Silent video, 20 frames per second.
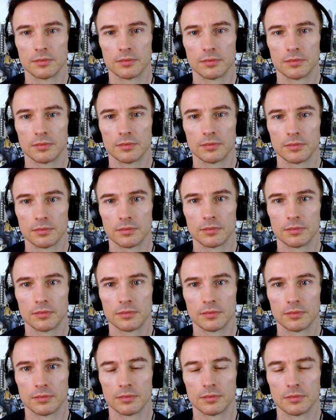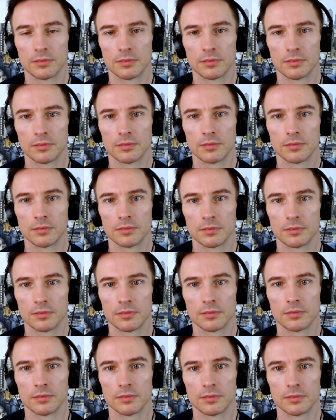
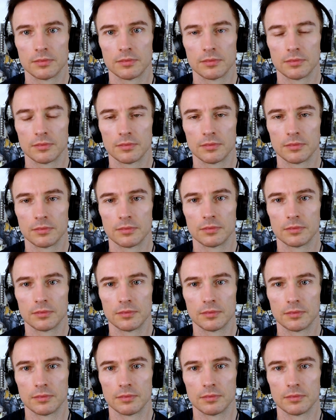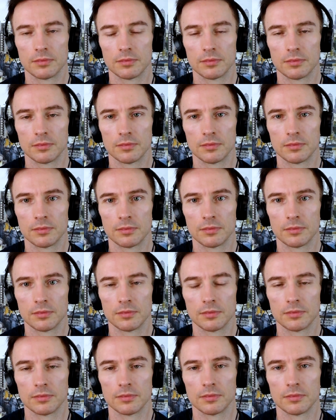
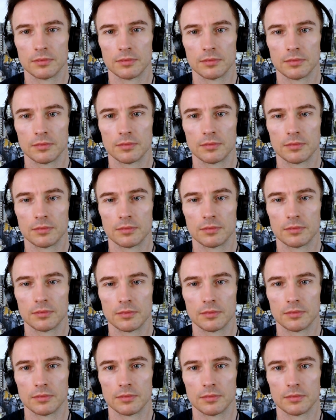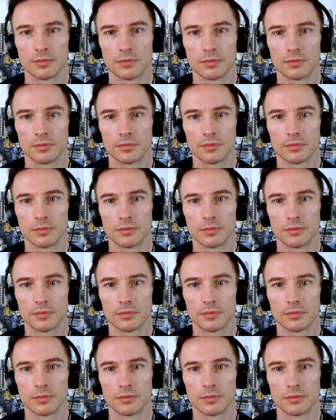The person shown says nothing.